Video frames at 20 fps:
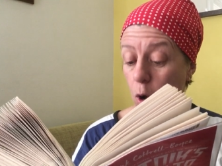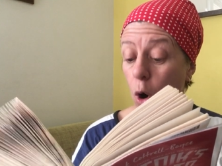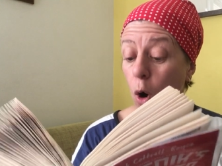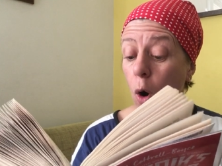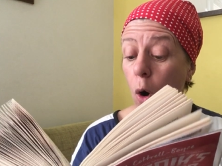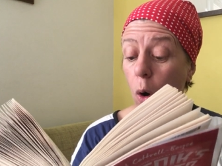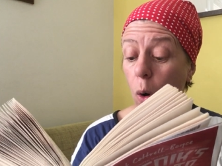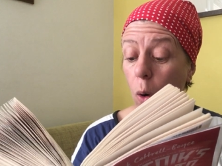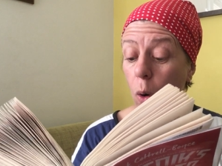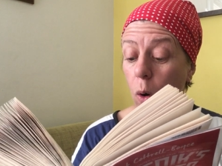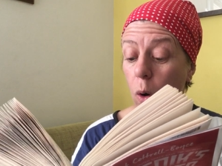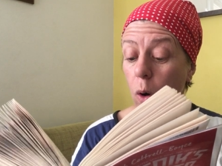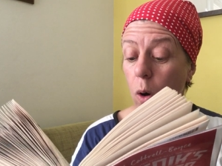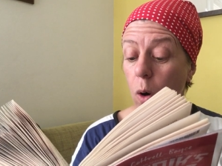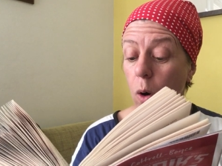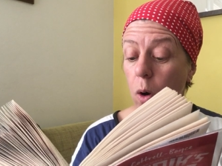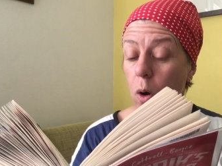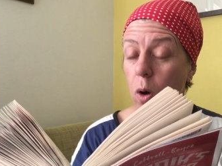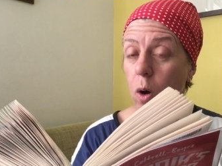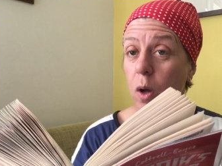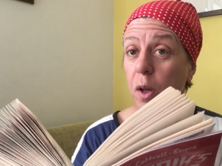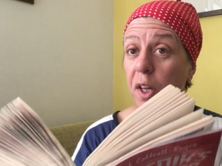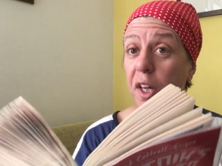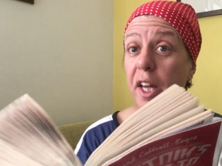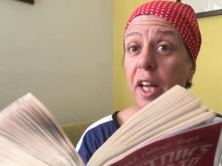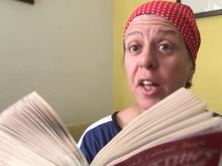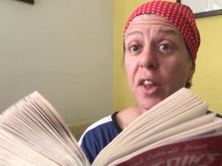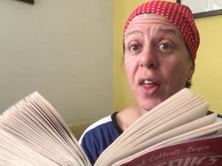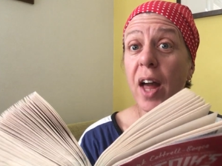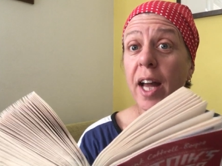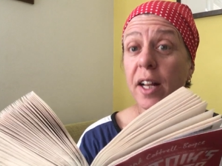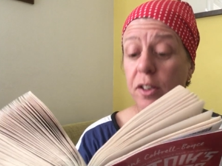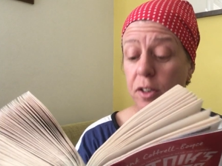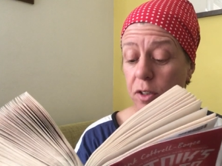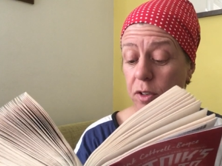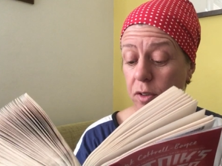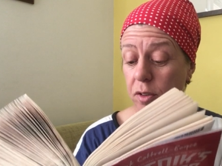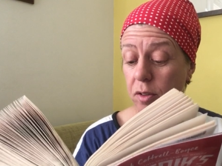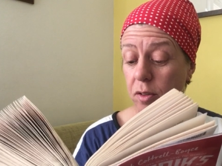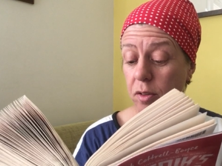Oh, hear
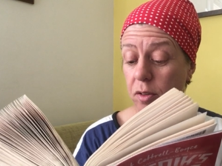that?